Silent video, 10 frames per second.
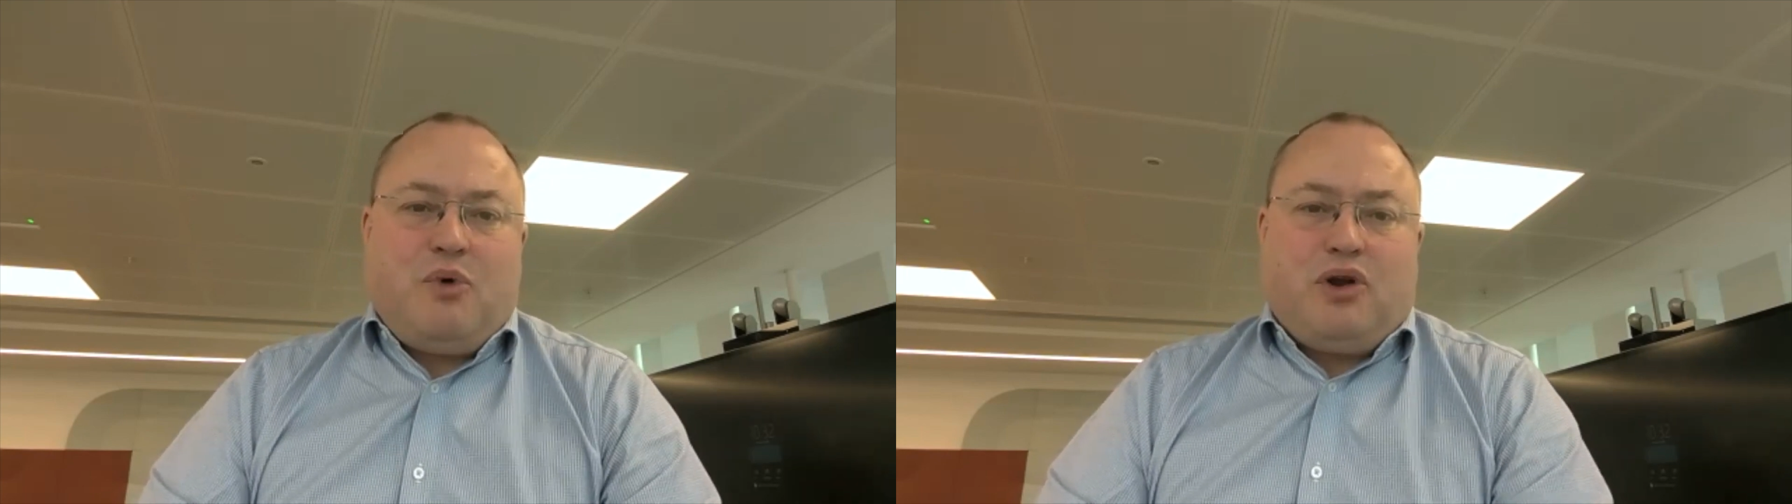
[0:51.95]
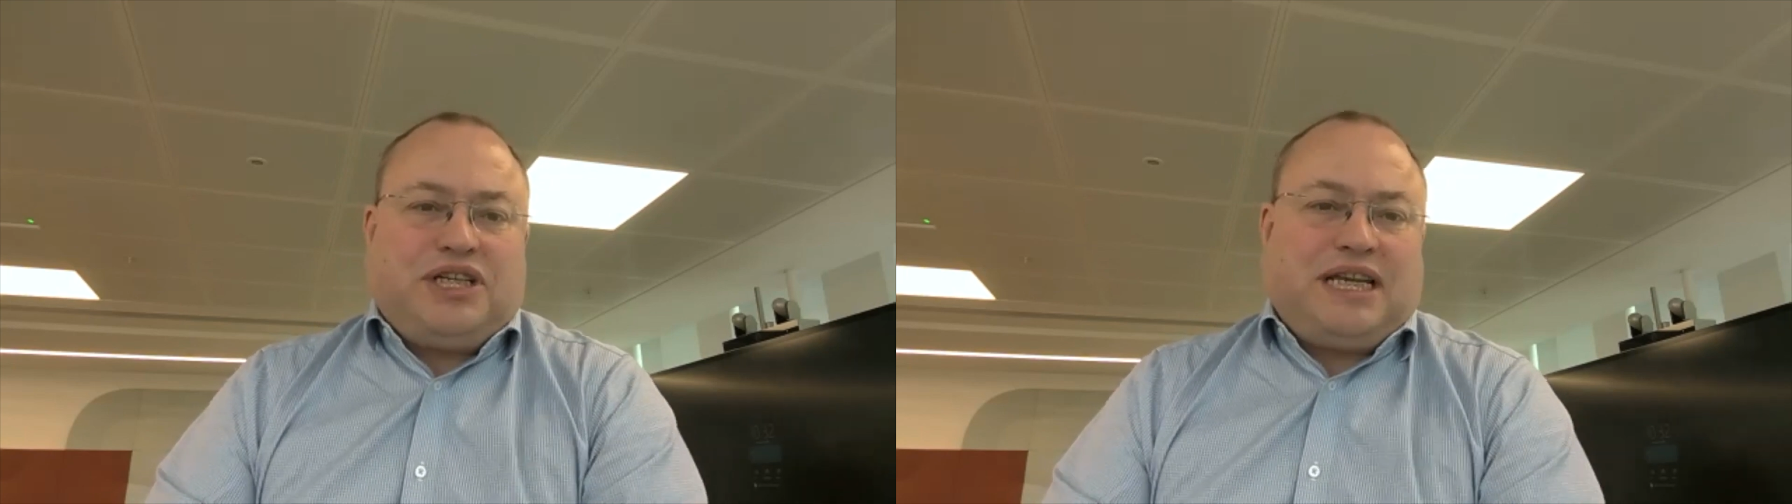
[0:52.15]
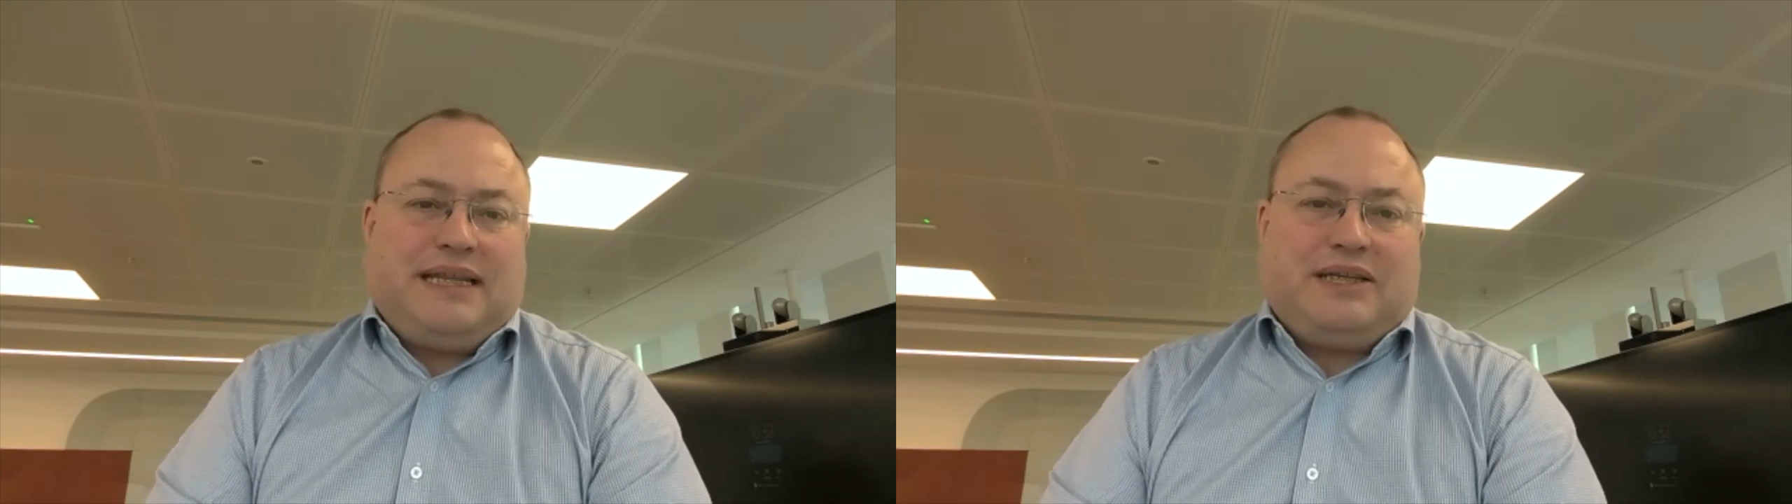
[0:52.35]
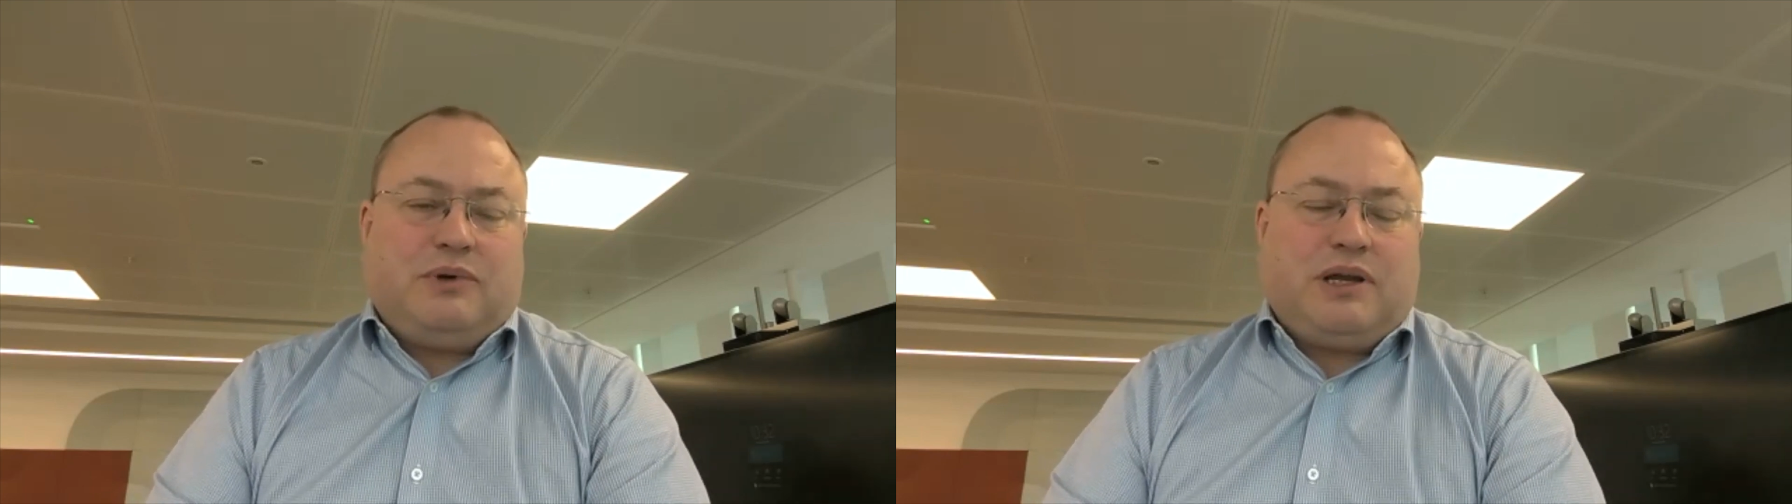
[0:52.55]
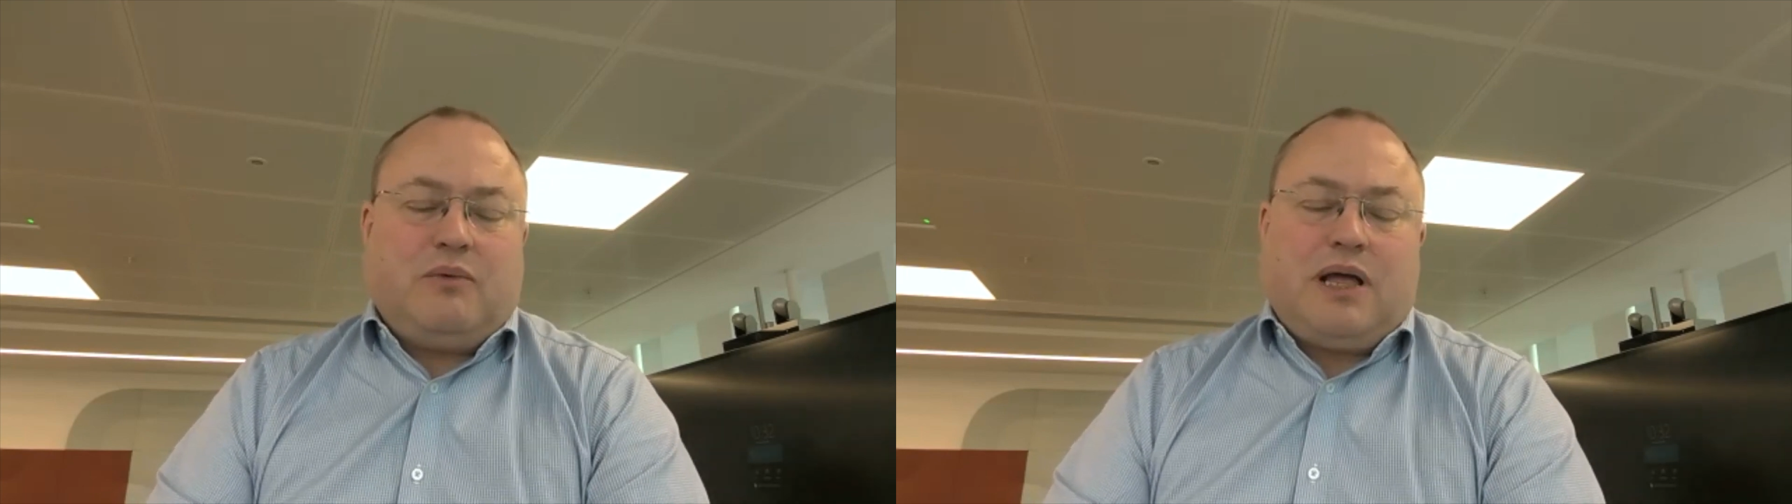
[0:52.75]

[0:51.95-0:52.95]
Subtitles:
watching this will go,